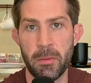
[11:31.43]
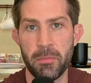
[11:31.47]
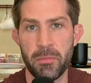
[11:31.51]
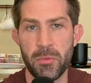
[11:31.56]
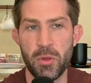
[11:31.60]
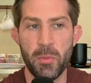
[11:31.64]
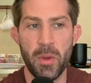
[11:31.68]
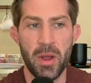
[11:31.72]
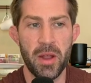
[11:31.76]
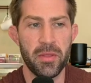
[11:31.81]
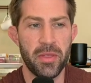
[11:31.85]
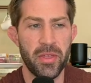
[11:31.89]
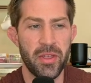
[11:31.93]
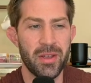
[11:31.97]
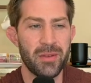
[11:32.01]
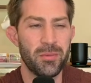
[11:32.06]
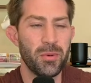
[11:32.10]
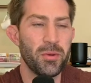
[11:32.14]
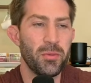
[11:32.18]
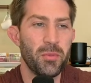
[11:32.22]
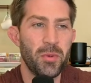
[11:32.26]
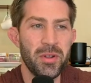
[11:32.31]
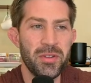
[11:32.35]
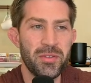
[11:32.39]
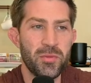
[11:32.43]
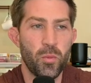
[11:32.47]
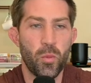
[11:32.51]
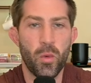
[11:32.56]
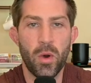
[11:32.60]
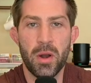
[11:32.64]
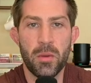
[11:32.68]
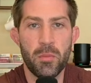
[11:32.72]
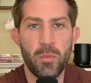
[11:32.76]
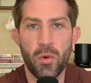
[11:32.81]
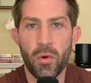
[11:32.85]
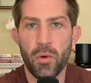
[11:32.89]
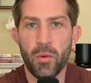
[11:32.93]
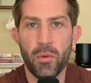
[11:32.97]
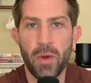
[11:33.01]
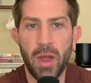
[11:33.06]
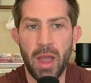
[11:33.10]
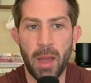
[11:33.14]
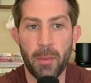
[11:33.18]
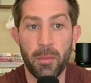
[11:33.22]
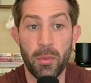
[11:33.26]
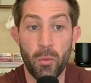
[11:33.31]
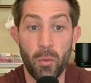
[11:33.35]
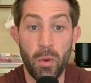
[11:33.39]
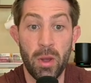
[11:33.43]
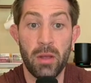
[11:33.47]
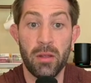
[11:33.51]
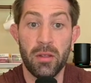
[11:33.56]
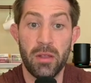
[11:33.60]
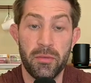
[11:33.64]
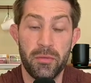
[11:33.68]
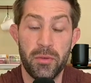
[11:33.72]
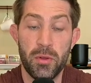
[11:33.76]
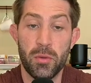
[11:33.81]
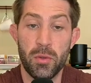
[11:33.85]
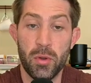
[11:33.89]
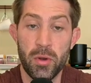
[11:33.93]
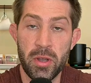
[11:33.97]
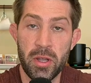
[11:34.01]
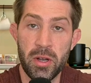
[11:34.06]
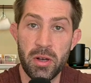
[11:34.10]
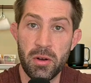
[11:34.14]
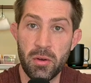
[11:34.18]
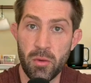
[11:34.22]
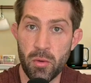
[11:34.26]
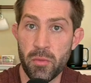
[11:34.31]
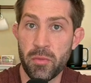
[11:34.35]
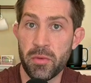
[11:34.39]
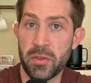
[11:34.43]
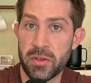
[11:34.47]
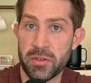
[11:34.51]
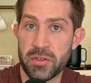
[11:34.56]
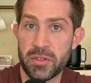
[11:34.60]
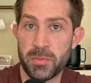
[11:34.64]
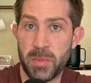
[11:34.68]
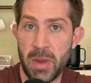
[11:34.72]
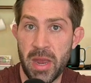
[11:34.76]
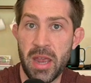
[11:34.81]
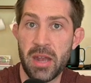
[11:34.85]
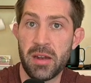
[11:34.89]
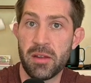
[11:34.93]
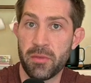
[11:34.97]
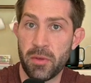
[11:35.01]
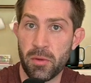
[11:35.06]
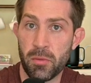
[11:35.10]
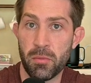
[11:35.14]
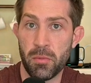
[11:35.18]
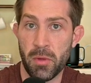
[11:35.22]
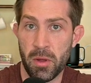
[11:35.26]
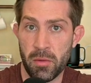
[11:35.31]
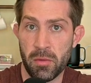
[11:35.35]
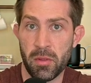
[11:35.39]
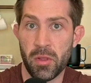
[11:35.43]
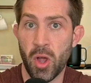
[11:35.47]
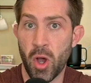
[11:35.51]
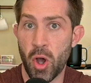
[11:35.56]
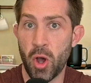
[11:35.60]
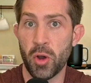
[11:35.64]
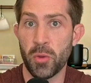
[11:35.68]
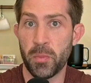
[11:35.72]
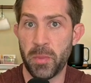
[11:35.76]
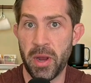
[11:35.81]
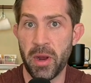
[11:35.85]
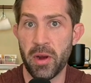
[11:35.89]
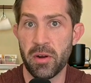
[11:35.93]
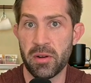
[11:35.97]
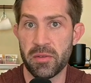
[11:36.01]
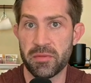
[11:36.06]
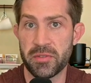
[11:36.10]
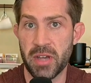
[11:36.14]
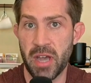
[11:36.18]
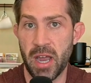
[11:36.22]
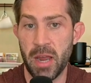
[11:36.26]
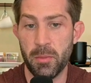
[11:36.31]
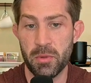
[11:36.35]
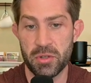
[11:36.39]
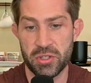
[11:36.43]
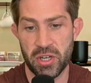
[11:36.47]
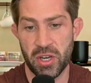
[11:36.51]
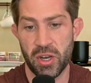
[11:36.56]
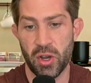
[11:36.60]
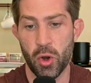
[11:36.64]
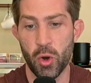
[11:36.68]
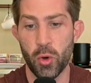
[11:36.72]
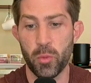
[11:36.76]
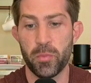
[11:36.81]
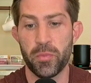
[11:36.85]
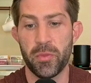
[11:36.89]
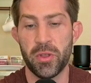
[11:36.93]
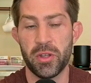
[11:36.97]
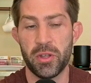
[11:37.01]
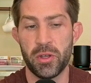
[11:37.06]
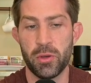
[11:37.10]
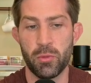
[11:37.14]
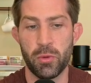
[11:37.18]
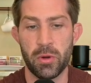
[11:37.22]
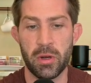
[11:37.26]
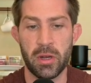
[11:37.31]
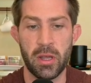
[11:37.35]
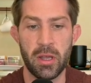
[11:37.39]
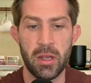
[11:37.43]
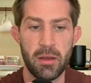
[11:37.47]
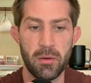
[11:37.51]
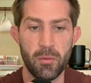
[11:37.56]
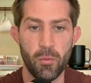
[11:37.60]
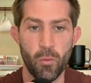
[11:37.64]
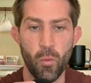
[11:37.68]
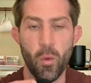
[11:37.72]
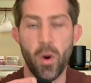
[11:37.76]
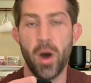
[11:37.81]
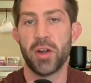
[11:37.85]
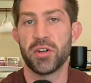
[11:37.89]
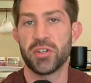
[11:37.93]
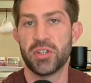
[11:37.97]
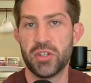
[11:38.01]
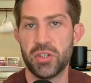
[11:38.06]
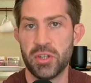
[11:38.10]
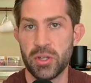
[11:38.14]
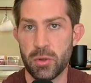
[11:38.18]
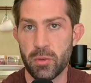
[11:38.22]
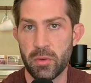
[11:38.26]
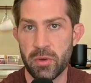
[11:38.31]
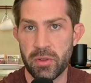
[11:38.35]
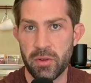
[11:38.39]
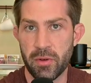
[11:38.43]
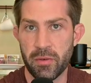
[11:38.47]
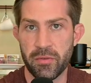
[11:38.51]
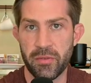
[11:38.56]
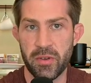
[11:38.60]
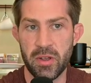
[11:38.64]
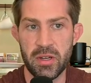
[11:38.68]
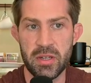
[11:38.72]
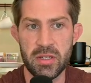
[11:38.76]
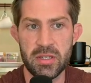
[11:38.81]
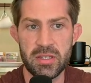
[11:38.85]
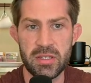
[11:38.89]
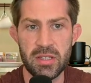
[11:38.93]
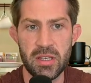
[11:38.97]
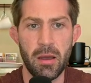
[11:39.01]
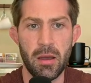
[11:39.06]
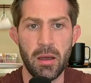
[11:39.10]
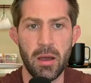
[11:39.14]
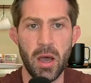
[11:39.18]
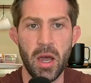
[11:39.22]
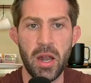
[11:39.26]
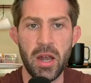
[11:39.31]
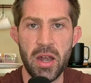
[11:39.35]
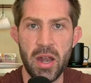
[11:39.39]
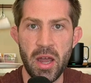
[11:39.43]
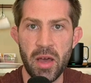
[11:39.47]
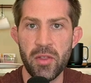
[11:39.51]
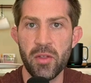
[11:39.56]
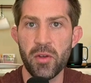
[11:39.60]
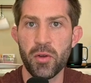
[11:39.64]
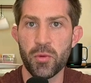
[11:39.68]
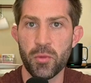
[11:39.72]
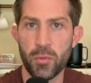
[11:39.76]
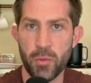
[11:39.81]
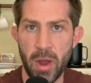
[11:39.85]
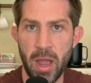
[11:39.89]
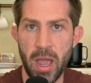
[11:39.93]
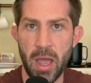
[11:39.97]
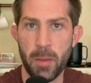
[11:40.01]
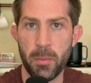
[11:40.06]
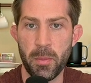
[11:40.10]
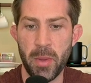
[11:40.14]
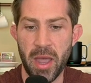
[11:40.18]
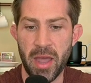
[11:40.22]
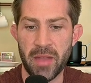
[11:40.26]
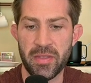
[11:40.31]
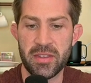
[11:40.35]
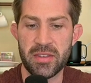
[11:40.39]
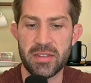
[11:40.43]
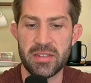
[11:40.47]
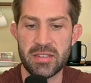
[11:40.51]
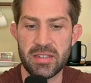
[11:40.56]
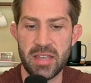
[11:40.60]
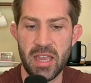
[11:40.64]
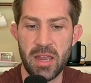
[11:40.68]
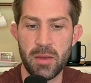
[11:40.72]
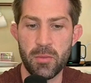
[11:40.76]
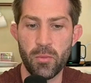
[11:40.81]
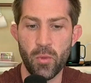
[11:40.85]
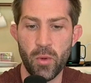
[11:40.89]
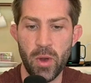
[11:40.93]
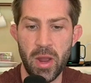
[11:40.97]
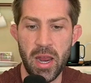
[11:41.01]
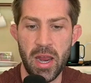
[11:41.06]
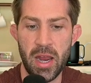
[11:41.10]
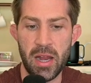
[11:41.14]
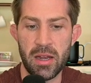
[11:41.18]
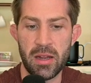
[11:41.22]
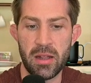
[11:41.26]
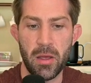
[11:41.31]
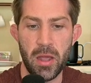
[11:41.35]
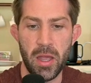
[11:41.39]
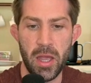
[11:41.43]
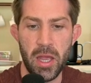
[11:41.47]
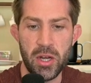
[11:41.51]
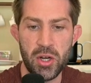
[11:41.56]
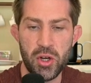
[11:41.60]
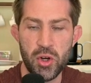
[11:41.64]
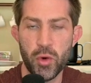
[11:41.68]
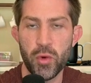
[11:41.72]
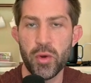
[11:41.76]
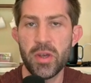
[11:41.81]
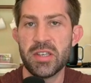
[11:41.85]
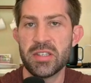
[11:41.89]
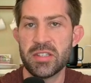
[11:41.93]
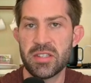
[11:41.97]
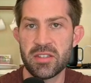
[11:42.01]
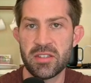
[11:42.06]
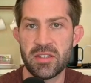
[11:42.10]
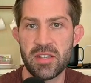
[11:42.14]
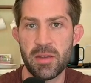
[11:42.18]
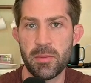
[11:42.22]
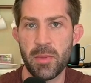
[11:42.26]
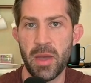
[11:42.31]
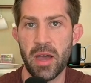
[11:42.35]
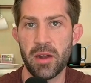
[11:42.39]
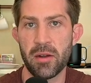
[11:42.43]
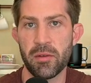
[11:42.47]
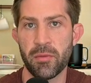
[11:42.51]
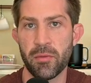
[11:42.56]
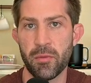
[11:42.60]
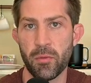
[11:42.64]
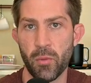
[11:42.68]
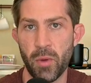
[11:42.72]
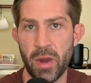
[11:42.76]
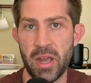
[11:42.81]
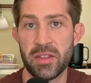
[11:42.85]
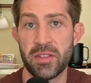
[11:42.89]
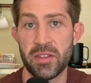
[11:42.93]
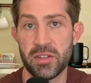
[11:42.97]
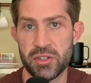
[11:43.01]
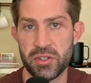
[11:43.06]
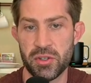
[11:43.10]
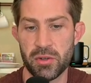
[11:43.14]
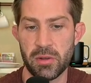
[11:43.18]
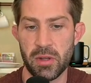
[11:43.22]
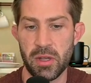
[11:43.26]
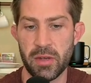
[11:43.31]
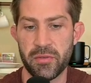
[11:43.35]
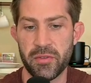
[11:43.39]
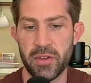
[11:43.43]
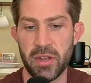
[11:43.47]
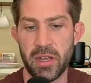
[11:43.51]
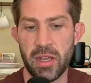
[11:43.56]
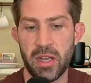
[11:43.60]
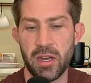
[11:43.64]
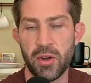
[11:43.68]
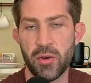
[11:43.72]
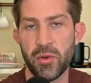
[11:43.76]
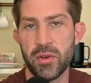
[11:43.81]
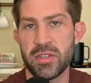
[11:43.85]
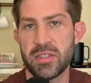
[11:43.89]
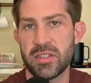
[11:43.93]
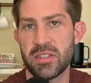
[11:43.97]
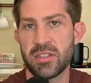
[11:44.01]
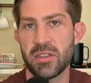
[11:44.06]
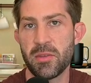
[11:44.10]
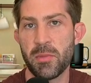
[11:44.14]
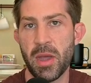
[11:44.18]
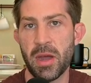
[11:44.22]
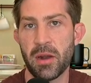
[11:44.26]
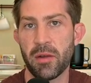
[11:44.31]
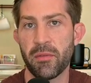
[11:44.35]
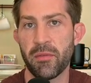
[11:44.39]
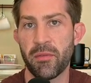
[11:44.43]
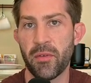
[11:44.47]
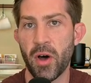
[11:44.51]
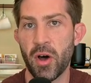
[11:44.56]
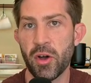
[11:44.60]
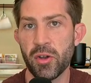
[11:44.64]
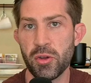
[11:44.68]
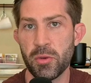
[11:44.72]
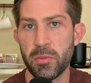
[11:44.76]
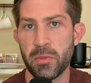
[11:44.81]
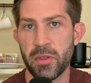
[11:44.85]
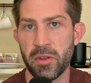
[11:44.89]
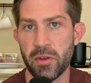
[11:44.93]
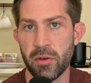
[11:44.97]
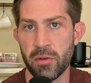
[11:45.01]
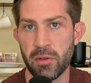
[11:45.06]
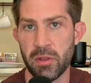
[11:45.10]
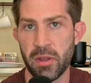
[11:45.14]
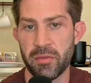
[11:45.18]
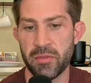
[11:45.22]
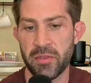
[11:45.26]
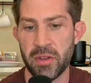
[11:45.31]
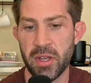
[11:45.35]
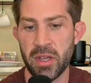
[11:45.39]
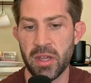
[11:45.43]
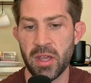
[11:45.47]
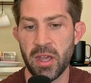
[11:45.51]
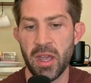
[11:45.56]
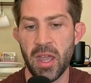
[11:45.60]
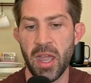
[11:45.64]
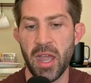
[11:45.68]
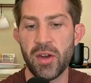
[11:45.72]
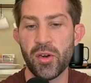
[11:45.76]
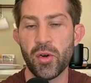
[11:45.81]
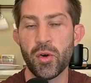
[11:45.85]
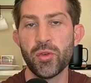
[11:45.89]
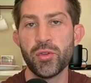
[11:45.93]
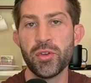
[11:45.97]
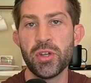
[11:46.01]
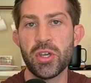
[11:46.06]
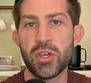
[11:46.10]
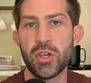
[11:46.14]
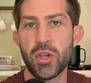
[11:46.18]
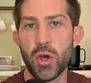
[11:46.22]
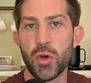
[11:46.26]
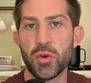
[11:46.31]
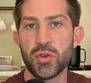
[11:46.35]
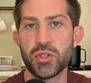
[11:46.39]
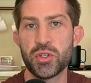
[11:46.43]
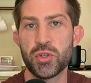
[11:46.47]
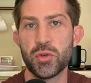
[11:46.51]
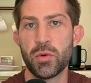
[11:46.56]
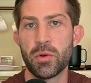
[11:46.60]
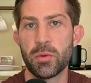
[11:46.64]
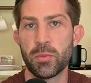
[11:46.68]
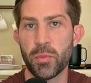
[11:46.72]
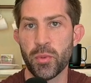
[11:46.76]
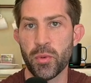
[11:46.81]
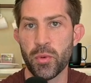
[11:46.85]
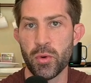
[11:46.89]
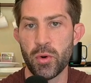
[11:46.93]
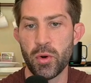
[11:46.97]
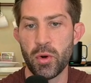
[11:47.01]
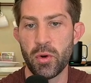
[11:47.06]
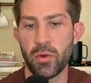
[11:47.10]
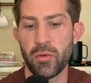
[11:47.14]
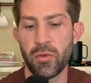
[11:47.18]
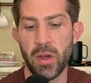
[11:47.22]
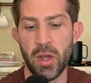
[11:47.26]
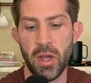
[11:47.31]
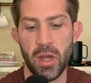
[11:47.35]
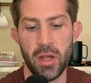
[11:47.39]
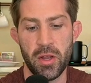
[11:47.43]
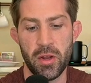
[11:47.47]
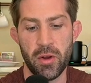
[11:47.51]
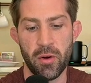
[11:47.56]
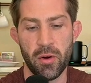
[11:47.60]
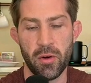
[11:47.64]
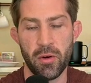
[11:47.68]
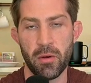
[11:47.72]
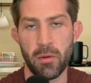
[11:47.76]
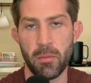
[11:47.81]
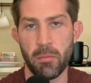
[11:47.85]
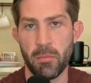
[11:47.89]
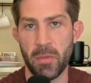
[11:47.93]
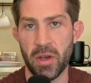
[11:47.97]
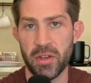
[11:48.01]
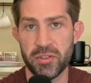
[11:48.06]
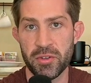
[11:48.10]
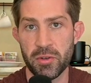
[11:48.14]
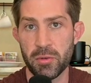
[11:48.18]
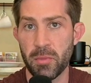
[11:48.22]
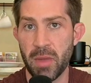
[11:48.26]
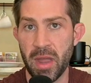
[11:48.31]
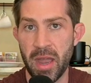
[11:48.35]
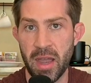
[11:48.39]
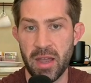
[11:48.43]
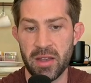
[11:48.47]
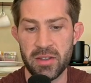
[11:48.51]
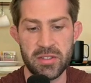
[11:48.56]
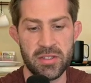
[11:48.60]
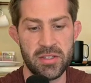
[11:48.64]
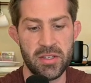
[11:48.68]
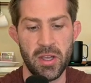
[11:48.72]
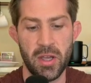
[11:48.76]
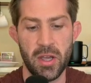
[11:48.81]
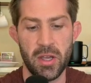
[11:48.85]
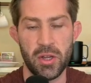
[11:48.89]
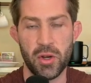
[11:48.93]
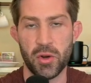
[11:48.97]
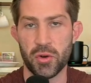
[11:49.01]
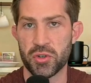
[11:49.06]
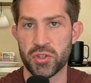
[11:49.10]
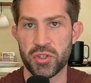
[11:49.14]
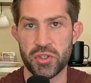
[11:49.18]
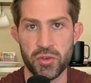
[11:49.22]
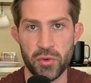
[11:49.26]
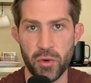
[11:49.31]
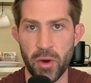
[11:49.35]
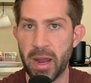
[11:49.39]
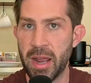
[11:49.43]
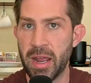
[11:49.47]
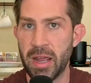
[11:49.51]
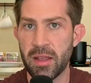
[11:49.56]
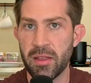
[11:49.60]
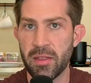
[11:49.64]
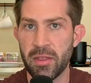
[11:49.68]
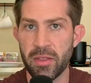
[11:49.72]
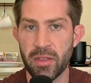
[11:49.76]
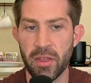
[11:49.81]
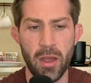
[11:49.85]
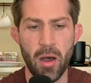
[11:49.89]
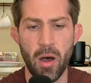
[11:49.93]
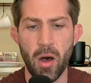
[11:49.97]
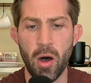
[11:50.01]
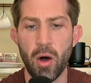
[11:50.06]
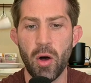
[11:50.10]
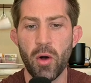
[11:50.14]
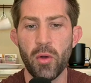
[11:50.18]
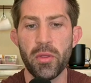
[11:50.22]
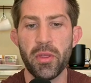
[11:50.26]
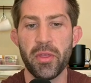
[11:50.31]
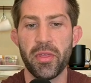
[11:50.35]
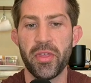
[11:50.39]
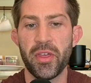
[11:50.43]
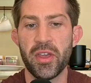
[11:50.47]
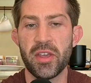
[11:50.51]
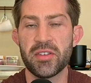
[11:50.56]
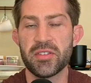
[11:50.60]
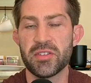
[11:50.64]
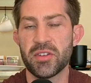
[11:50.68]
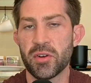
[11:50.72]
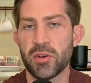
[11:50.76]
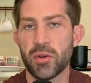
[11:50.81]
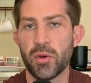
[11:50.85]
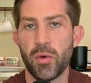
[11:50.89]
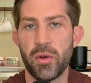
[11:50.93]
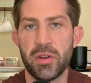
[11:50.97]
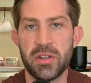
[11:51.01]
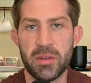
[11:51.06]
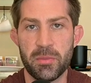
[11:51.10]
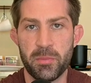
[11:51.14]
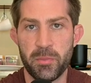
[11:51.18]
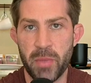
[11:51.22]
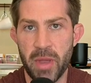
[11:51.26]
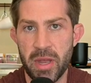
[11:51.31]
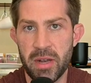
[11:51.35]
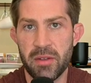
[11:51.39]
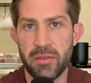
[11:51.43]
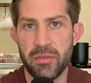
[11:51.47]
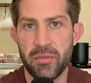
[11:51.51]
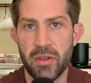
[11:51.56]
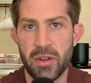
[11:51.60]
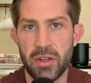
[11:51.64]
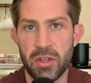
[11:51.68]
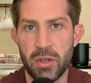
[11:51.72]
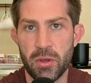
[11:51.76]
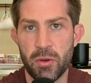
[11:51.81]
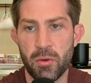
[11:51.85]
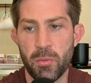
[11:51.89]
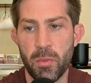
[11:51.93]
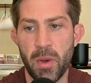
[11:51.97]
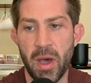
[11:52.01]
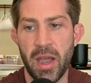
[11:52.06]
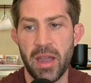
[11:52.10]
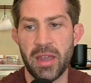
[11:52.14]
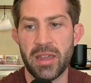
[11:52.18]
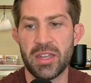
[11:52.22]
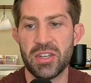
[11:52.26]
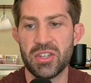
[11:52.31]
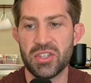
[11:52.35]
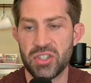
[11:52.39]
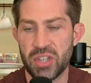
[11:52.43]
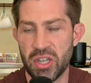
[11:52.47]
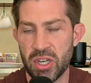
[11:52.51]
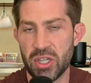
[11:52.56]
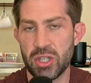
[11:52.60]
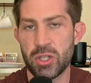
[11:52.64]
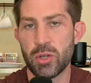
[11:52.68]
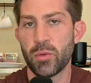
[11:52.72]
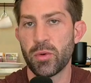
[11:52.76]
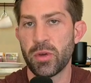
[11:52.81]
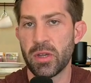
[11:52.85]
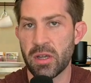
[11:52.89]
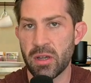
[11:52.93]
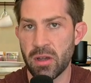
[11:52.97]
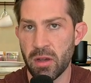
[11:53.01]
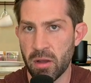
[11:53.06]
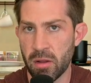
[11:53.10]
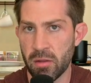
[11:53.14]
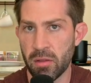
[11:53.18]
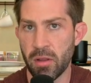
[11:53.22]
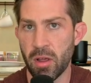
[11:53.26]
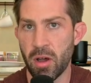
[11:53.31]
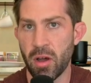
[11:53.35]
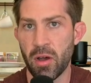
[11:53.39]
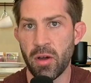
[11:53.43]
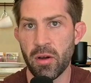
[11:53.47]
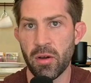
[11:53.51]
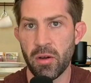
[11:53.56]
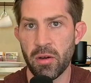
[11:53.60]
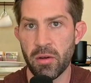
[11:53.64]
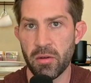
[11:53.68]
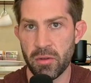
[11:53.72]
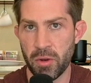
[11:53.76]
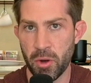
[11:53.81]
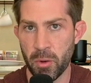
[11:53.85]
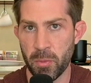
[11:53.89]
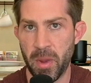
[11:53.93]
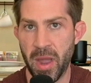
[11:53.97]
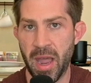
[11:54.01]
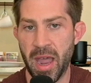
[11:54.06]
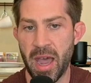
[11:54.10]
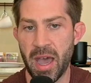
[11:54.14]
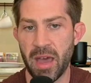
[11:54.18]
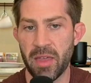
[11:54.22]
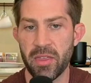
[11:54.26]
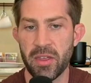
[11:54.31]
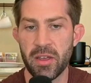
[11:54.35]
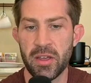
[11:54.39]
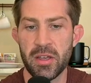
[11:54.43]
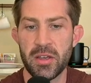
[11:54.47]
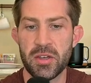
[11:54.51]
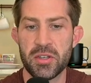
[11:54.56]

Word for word: You might think, well, what's one more rep? Well, if you look at it over the span of a, a long period of time, which I hope that you would want to do with your fitness, another rep at the same weight increases the amount of weight that you're lifting, increases the amount of volume that you're lifting, and only goes to improve your muscle mass, your strength, all the things that are going to benefit you by continuing along your path.